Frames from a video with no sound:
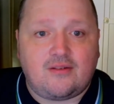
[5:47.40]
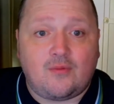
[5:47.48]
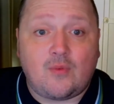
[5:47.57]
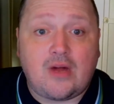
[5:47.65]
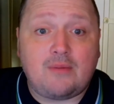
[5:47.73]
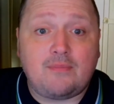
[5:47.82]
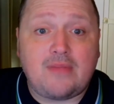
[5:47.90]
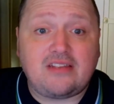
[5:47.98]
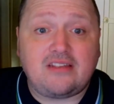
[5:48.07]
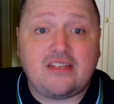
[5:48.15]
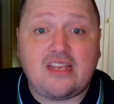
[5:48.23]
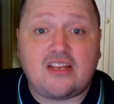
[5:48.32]
While
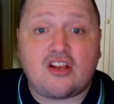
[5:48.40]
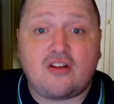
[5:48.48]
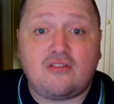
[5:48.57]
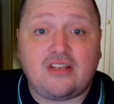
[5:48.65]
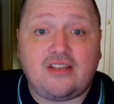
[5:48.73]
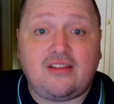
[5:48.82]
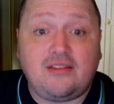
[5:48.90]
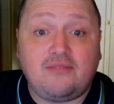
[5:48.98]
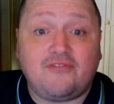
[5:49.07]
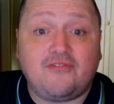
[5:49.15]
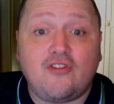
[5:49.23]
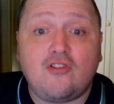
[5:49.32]
Manly are currently
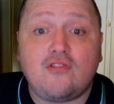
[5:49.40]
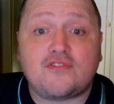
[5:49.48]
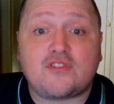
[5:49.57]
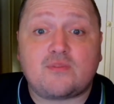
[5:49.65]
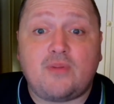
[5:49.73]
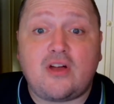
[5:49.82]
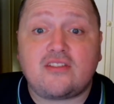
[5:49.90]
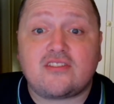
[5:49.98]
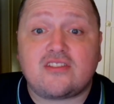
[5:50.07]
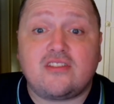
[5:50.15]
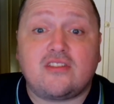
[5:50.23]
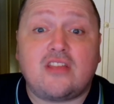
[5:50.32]
in fourth
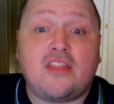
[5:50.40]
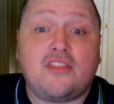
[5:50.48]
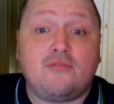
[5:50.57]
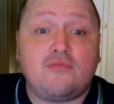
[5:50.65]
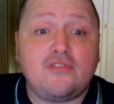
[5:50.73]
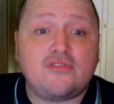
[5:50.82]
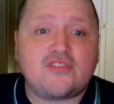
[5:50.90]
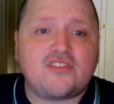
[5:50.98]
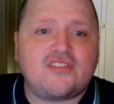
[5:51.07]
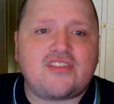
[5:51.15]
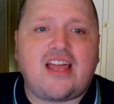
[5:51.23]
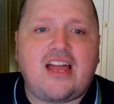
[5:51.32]
spot, the
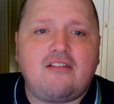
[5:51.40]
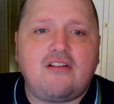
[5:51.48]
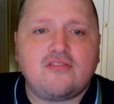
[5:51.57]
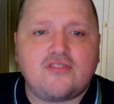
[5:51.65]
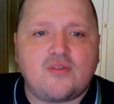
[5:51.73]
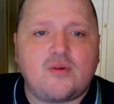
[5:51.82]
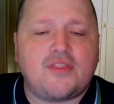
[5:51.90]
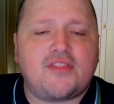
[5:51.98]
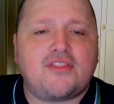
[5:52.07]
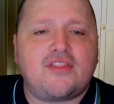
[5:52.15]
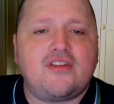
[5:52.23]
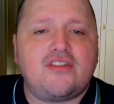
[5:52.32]
Roosters are also on
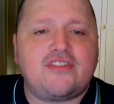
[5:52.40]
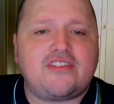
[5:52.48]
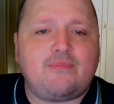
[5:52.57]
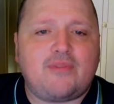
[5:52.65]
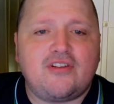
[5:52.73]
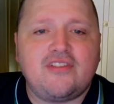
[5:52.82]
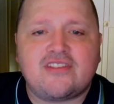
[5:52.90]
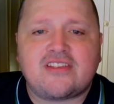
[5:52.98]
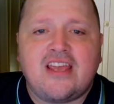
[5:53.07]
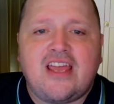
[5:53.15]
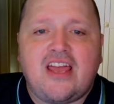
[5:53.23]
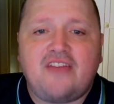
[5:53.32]
30 points
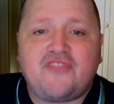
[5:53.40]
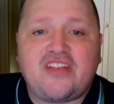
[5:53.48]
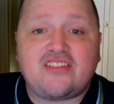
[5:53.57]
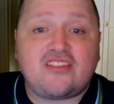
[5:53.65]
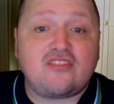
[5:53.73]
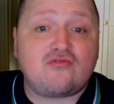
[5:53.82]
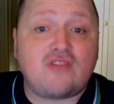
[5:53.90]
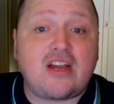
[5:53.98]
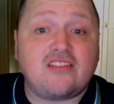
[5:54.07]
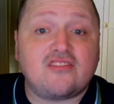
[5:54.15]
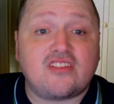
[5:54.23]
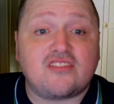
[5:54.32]
and face the
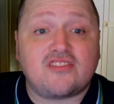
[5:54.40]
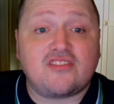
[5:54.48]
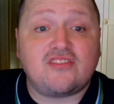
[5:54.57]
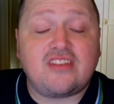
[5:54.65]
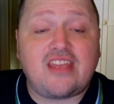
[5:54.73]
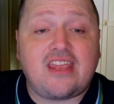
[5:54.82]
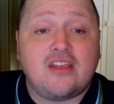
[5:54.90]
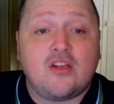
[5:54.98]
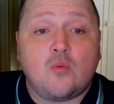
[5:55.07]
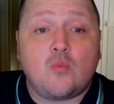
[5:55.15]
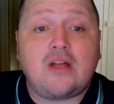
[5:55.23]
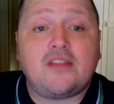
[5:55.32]
Dragons on Sunday,
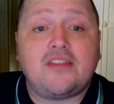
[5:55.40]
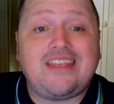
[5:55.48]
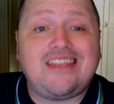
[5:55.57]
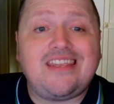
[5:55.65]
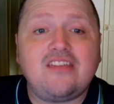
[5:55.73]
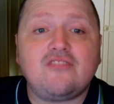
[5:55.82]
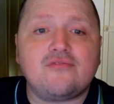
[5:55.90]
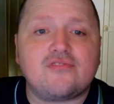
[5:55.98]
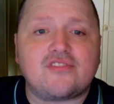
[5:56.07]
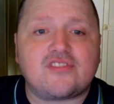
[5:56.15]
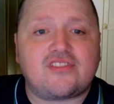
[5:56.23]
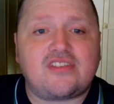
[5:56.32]
while the Eels
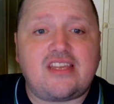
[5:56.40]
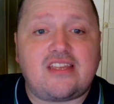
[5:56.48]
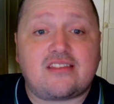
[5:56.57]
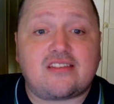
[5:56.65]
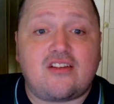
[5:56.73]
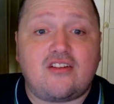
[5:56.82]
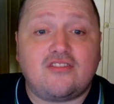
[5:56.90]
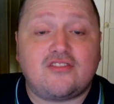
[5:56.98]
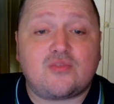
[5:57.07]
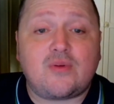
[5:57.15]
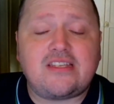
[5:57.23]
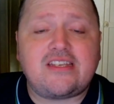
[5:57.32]
sit on
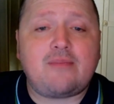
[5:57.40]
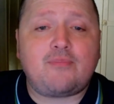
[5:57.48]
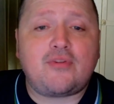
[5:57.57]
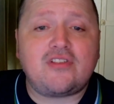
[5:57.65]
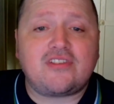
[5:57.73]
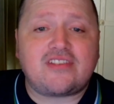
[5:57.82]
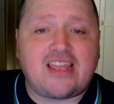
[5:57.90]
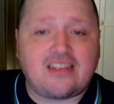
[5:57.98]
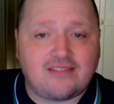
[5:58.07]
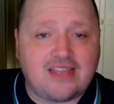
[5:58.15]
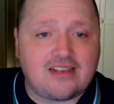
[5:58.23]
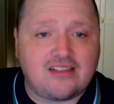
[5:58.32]
28 points ahead
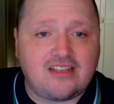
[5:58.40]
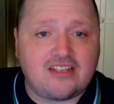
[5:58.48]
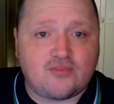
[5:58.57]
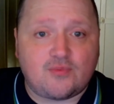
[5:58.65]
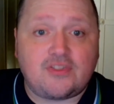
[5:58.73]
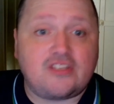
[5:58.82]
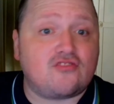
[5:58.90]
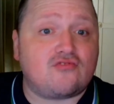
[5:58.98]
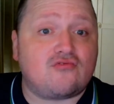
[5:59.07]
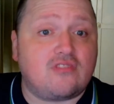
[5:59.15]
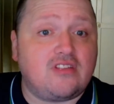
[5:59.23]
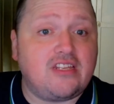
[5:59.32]
of their clash with the
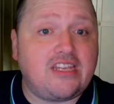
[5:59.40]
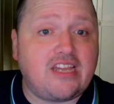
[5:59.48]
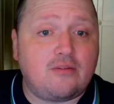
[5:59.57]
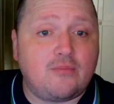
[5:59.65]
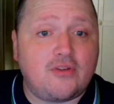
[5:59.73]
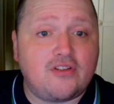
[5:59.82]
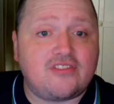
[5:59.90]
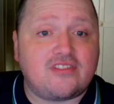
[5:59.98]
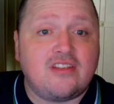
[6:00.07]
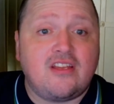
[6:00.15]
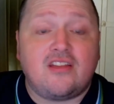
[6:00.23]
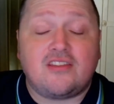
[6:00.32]
struggling Cowboys
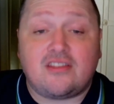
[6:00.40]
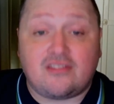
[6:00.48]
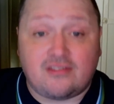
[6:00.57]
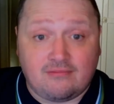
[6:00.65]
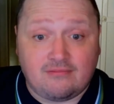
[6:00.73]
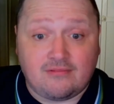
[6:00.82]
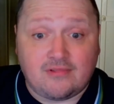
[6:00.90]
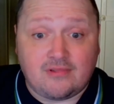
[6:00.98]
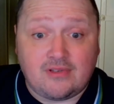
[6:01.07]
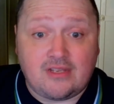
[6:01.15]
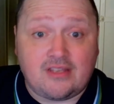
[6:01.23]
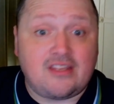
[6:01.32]

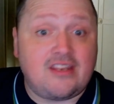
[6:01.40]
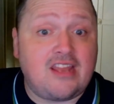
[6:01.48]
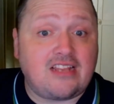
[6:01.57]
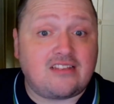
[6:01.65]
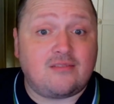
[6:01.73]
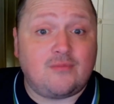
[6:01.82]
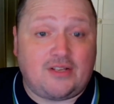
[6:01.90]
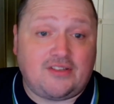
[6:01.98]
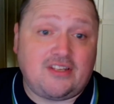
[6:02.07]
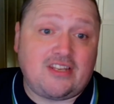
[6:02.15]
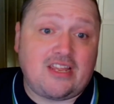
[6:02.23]
the day